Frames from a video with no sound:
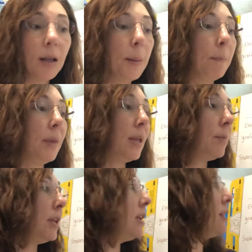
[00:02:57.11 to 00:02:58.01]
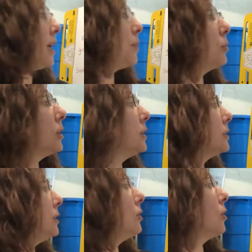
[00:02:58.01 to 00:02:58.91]
Maybe they put,
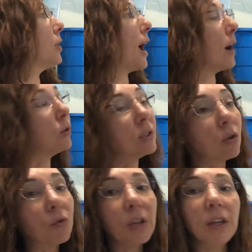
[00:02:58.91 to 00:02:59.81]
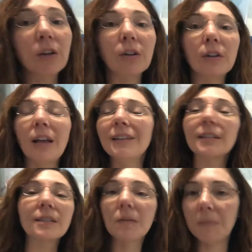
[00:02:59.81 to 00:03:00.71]
the house over here. It
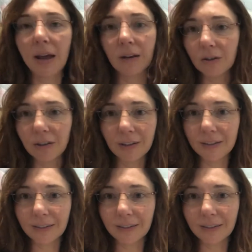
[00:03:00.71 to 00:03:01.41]
doesn't matter. It